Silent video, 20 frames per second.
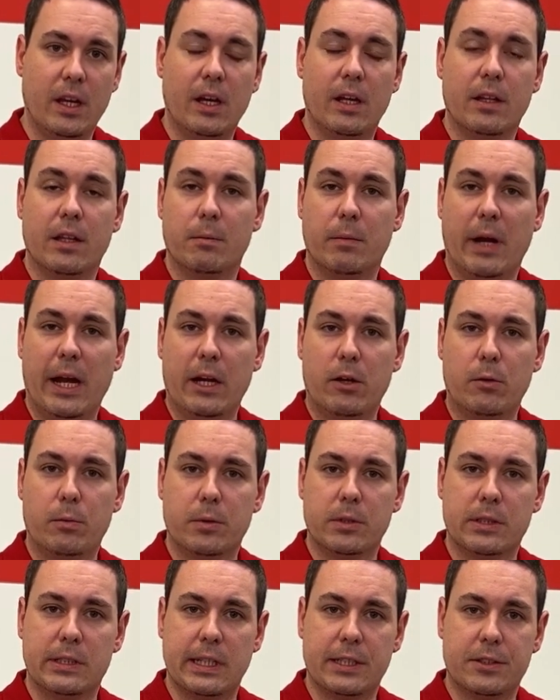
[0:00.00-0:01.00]
The
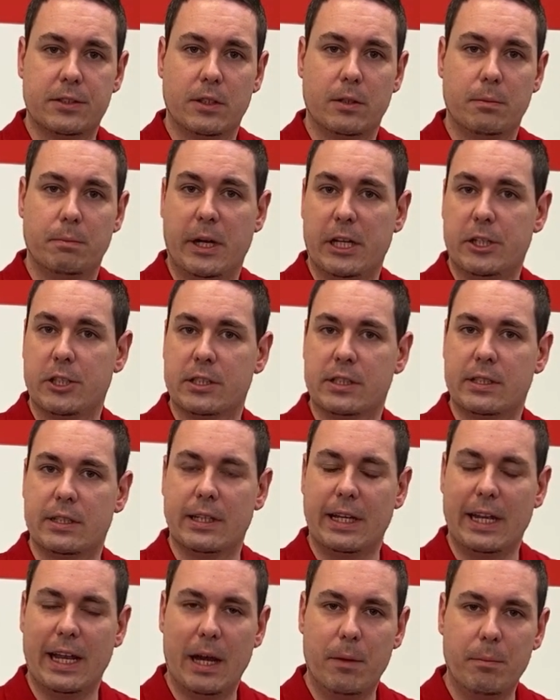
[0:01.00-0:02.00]
microprocessor measures
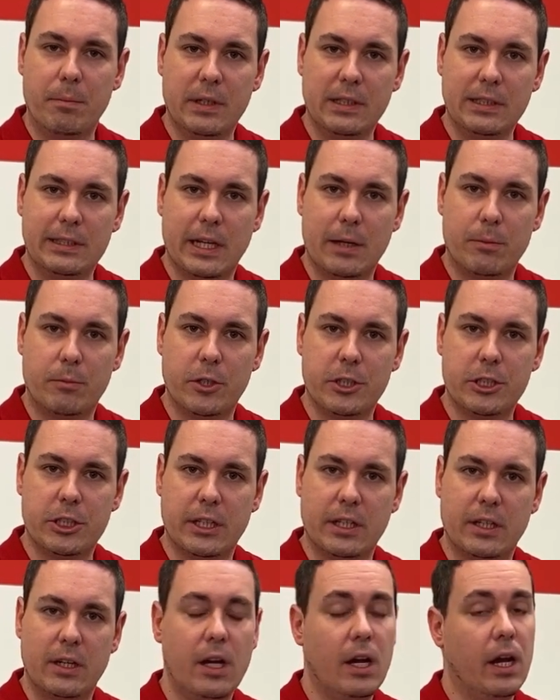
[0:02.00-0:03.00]
the ambient
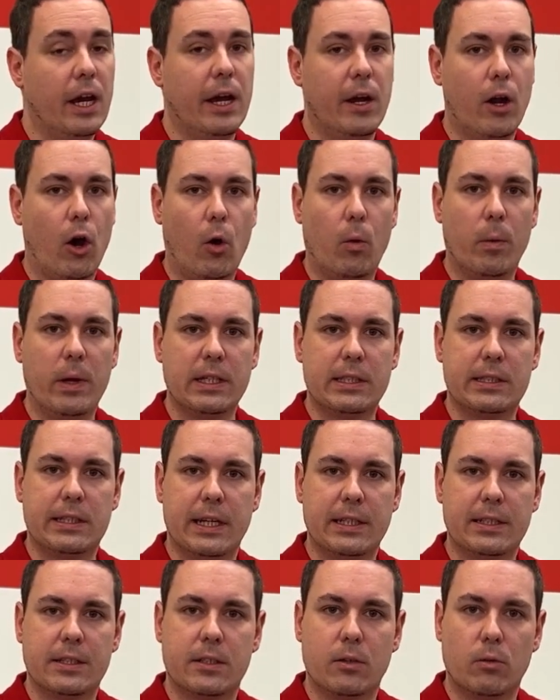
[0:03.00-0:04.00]
temperature and always
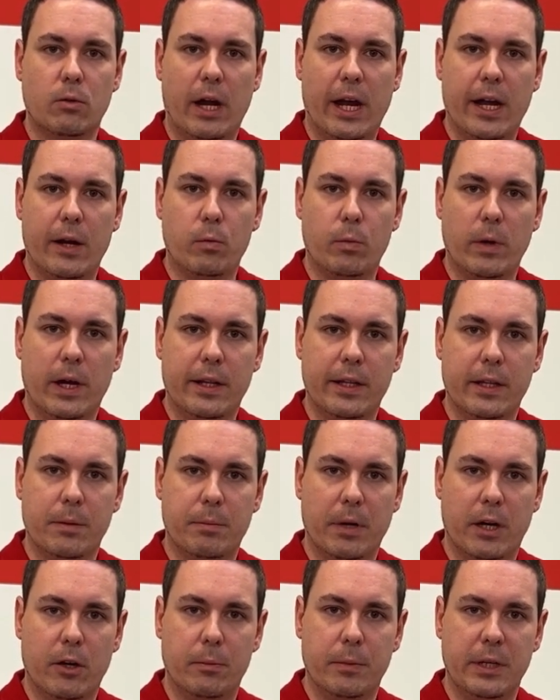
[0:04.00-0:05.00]
sets the right welding
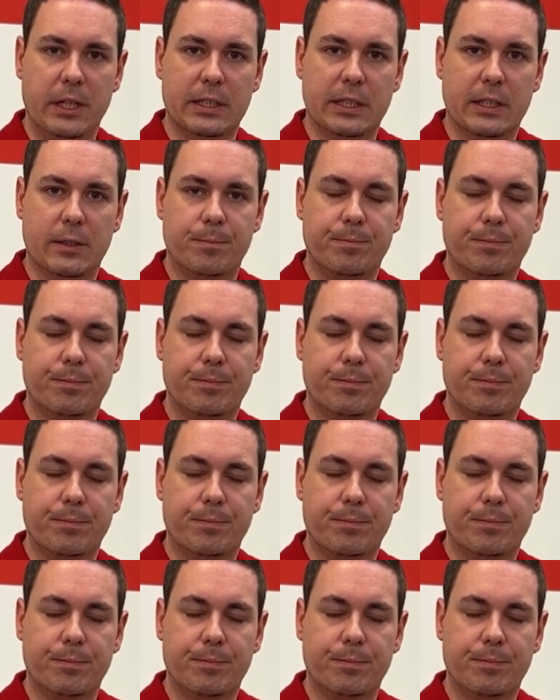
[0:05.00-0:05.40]
parameter.